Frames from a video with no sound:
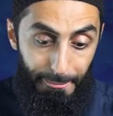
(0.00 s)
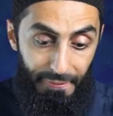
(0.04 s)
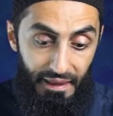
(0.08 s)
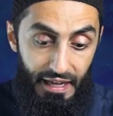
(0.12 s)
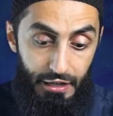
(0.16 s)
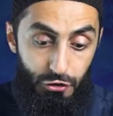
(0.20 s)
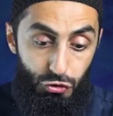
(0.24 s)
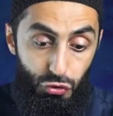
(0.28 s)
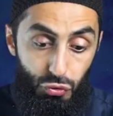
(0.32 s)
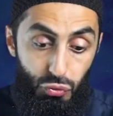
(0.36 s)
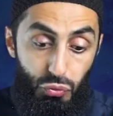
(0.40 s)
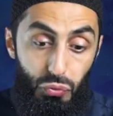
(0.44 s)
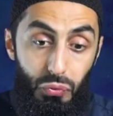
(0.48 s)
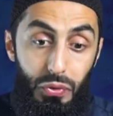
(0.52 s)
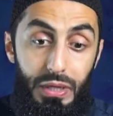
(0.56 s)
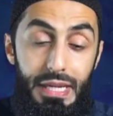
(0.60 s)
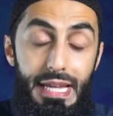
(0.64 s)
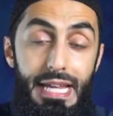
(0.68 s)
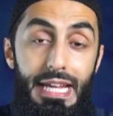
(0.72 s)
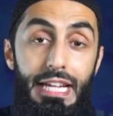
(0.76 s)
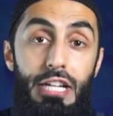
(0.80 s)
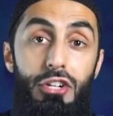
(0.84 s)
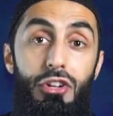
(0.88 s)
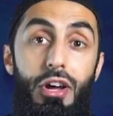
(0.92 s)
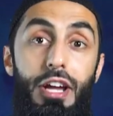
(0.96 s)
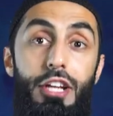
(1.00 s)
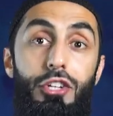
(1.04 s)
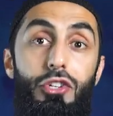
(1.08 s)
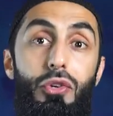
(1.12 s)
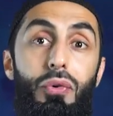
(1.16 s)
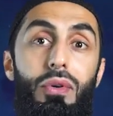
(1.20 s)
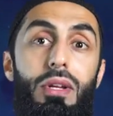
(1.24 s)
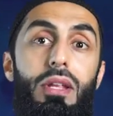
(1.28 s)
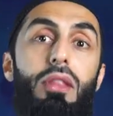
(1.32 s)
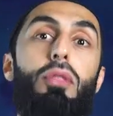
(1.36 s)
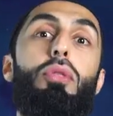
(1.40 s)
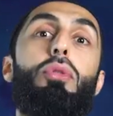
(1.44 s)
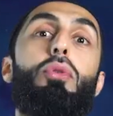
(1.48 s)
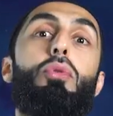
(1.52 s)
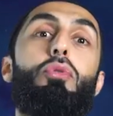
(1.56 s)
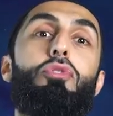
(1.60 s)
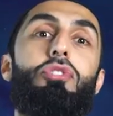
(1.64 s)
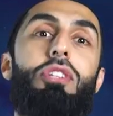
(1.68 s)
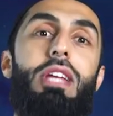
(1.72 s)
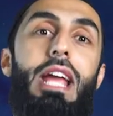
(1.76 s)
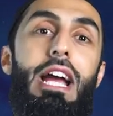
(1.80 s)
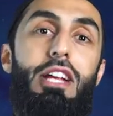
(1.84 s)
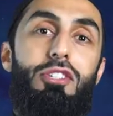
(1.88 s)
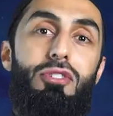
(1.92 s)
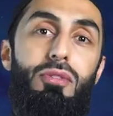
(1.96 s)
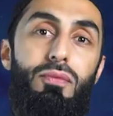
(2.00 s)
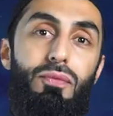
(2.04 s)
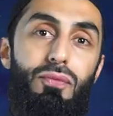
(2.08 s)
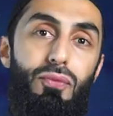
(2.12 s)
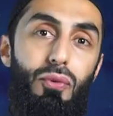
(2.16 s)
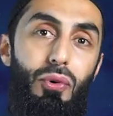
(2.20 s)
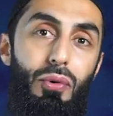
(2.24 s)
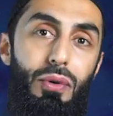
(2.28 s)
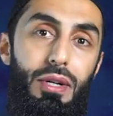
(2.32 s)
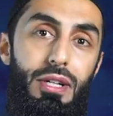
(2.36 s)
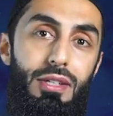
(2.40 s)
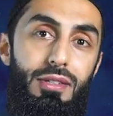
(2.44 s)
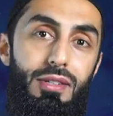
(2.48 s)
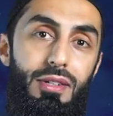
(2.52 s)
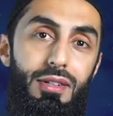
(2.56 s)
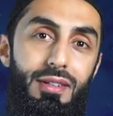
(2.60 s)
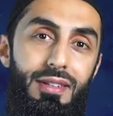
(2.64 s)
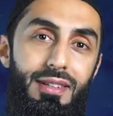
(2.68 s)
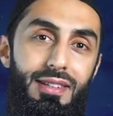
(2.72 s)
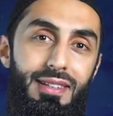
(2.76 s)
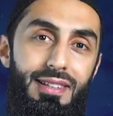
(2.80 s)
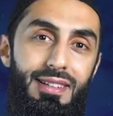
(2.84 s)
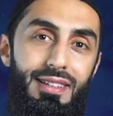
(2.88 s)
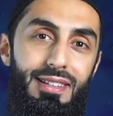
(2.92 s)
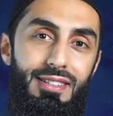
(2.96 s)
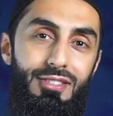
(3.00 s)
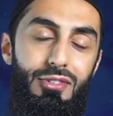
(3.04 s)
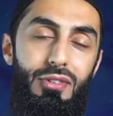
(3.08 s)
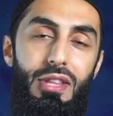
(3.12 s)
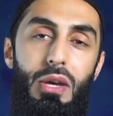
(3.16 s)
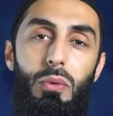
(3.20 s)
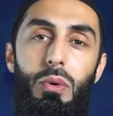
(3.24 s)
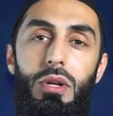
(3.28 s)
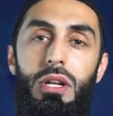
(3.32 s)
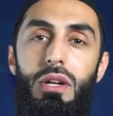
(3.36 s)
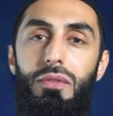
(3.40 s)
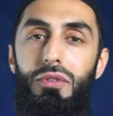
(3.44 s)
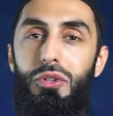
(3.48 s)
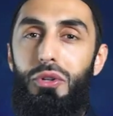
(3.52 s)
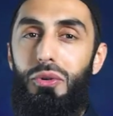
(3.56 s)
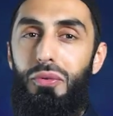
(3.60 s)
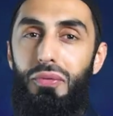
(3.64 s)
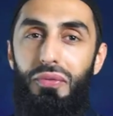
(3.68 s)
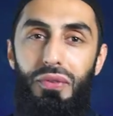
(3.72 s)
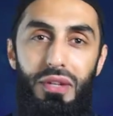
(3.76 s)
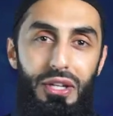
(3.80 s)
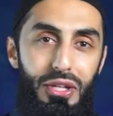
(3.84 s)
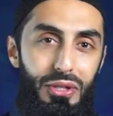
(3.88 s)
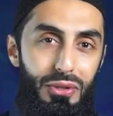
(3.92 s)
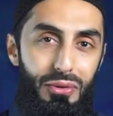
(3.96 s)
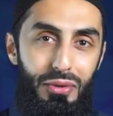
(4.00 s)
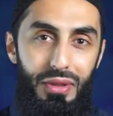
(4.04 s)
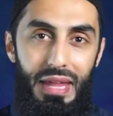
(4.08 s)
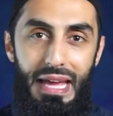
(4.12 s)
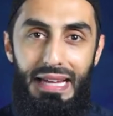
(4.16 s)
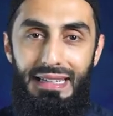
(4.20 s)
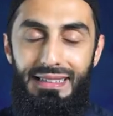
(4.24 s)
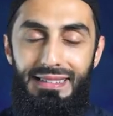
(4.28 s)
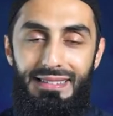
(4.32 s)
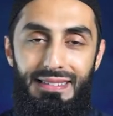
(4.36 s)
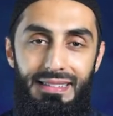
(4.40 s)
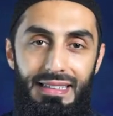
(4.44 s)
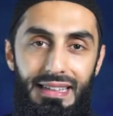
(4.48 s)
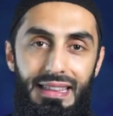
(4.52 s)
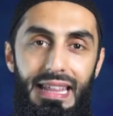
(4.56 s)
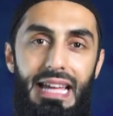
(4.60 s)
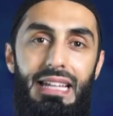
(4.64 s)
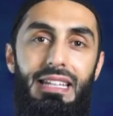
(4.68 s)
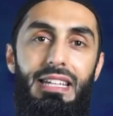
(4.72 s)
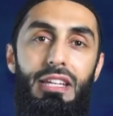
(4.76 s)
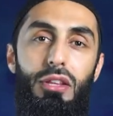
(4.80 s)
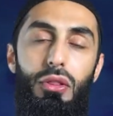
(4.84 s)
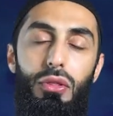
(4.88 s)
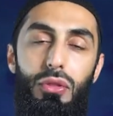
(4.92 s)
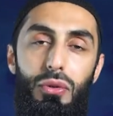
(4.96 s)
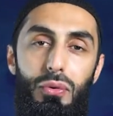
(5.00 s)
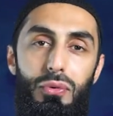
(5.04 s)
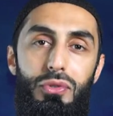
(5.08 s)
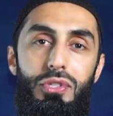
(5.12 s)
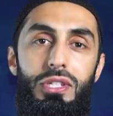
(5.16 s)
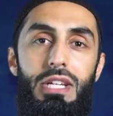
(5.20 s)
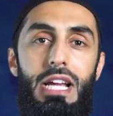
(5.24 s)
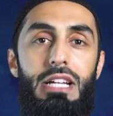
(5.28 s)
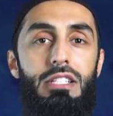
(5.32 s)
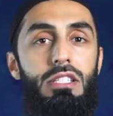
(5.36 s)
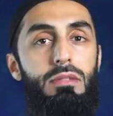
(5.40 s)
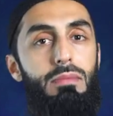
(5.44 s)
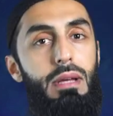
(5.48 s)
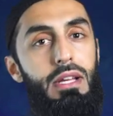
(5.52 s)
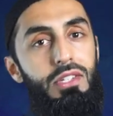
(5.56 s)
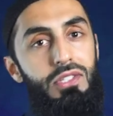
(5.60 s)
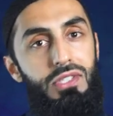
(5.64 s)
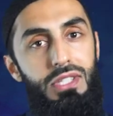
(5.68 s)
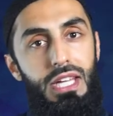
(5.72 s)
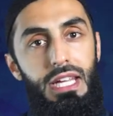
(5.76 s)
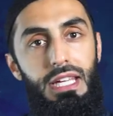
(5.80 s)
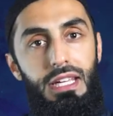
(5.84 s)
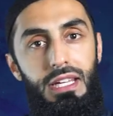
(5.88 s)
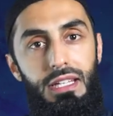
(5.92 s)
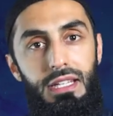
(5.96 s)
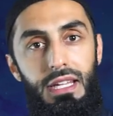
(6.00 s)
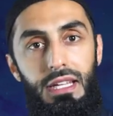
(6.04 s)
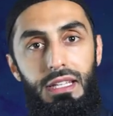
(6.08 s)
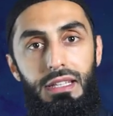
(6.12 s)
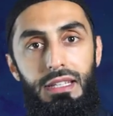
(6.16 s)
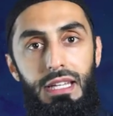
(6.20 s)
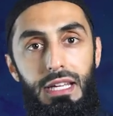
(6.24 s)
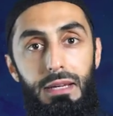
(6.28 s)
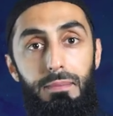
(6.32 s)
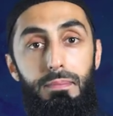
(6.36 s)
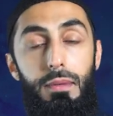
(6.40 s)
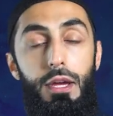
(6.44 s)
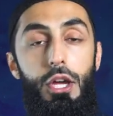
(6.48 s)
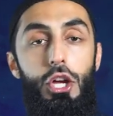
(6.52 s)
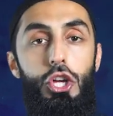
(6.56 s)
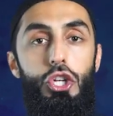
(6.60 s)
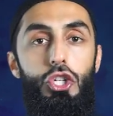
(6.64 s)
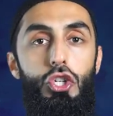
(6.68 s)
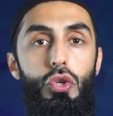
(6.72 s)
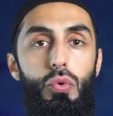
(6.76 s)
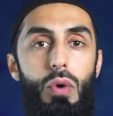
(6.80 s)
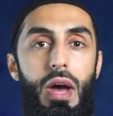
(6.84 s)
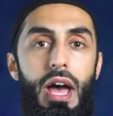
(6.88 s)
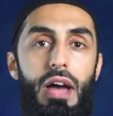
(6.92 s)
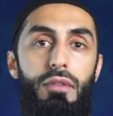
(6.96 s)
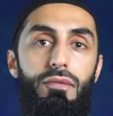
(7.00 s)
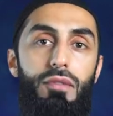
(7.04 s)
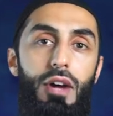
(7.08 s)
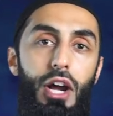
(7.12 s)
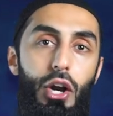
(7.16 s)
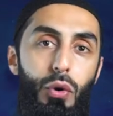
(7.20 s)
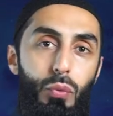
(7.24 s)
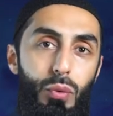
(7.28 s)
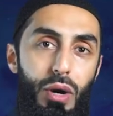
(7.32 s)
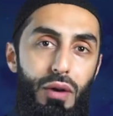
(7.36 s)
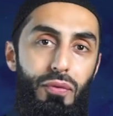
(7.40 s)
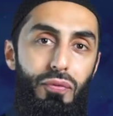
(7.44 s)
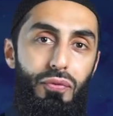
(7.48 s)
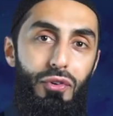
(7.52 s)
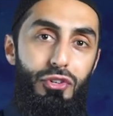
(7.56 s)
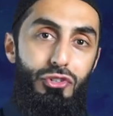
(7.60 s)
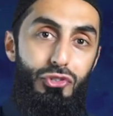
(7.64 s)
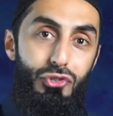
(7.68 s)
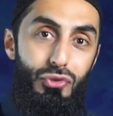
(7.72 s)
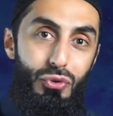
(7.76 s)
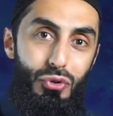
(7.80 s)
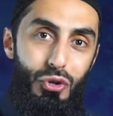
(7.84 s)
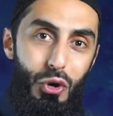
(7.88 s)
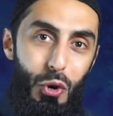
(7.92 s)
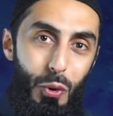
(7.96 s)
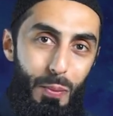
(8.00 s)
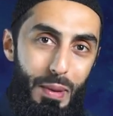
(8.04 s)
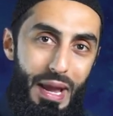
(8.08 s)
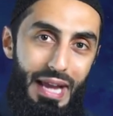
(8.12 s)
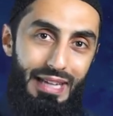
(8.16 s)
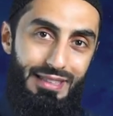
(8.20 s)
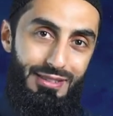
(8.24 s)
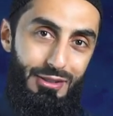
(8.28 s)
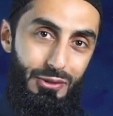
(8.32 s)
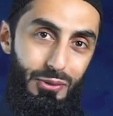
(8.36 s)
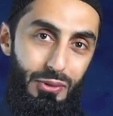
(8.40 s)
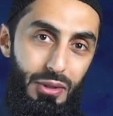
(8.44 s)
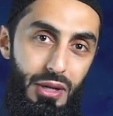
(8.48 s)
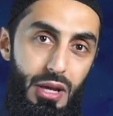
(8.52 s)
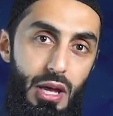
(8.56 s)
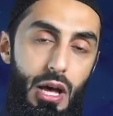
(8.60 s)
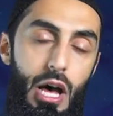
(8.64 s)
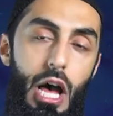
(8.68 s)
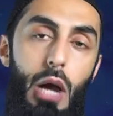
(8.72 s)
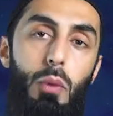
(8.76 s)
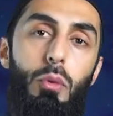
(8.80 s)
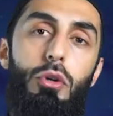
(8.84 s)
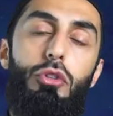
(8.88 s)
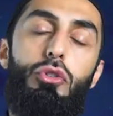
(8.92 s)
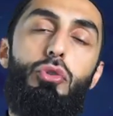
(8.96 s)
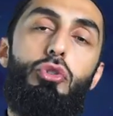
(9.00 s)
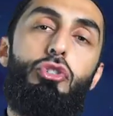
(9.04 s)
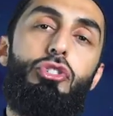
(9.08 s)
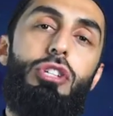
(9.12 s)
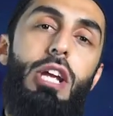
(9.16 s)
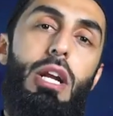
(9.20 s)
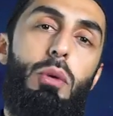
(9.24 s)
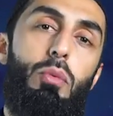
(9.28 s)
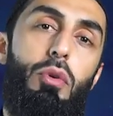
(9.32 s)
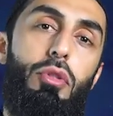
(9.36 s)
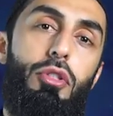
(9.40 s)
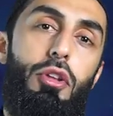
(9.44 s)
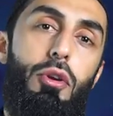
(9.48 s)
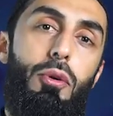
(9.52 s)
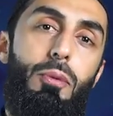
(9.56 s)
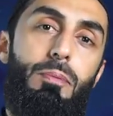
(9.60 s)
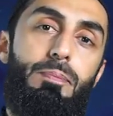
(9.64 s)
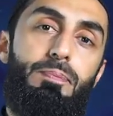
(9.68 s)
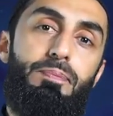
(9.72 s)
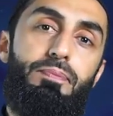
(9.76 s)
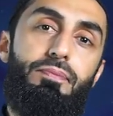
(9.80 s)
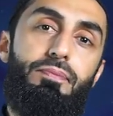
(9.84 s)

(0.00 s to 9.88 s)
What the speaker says: and to reignite your enthusiasm for it, so that whenever you feel that that enthusiasm has taken a dip, you have a reference to go back to. I want to share with you